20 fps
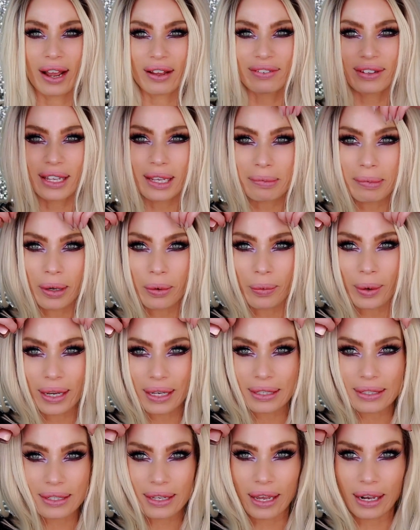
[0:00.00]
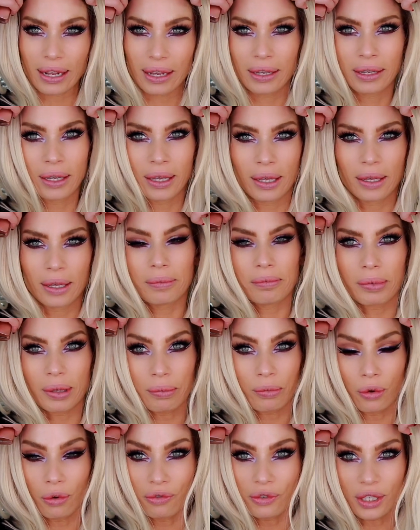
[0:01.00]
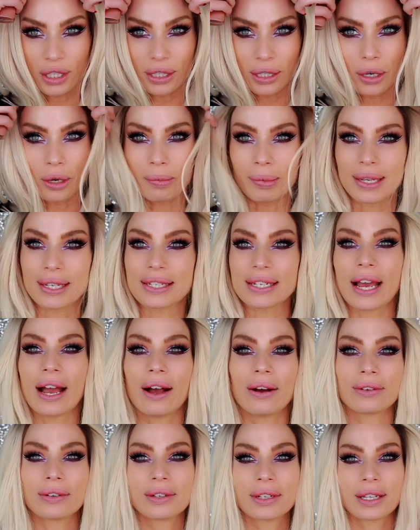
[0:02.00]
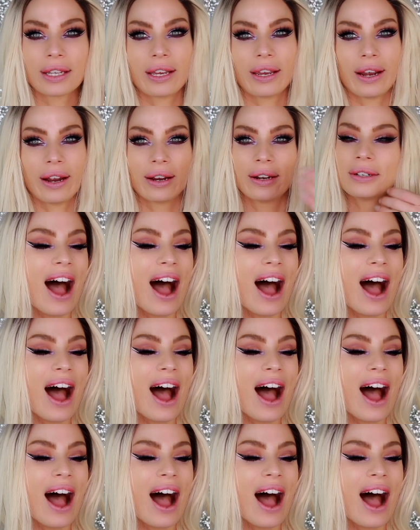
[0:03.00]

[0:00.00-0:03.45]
I feel like my wig is gonna be moved a little bit down here.